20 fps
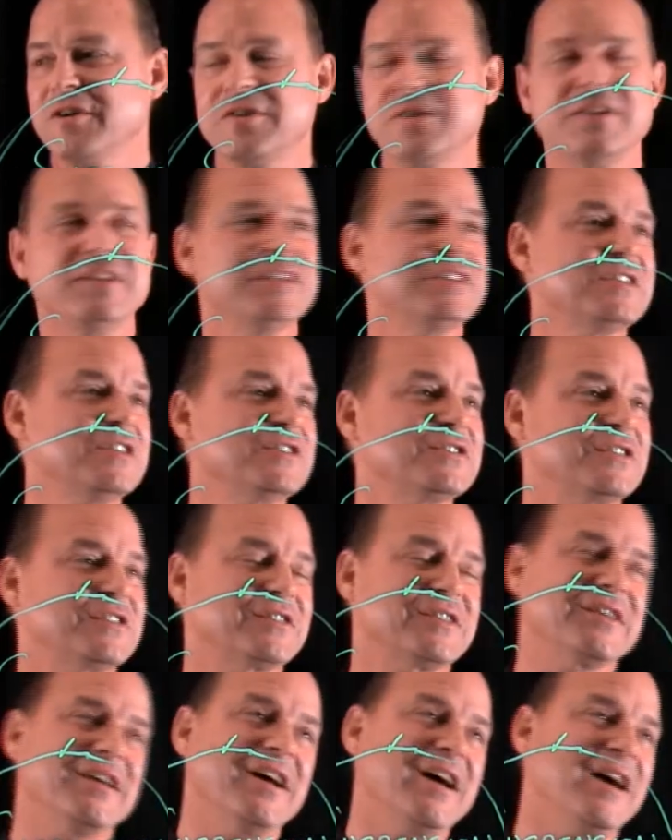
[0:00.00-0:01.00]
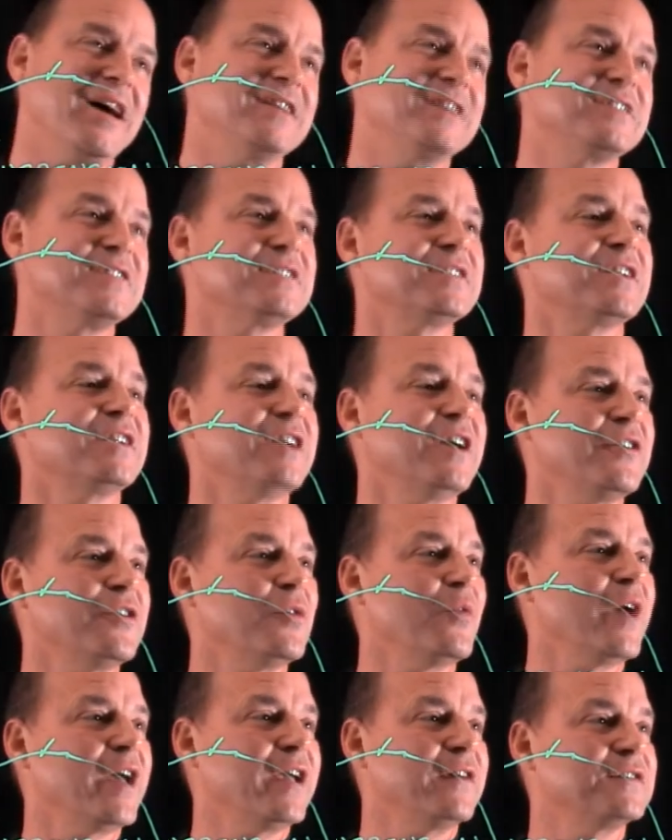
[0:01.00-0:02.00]
then this is just another
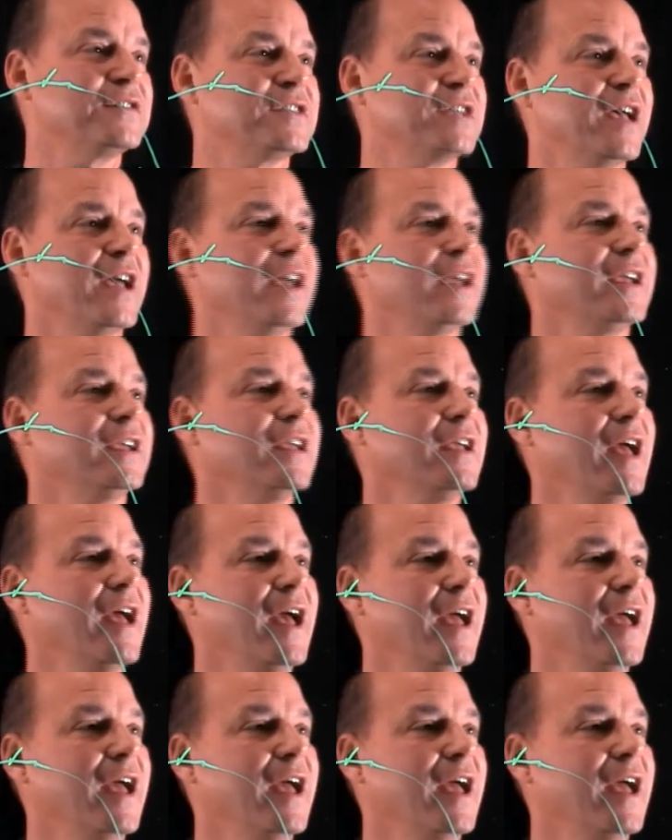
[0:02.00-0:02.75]
way of saying,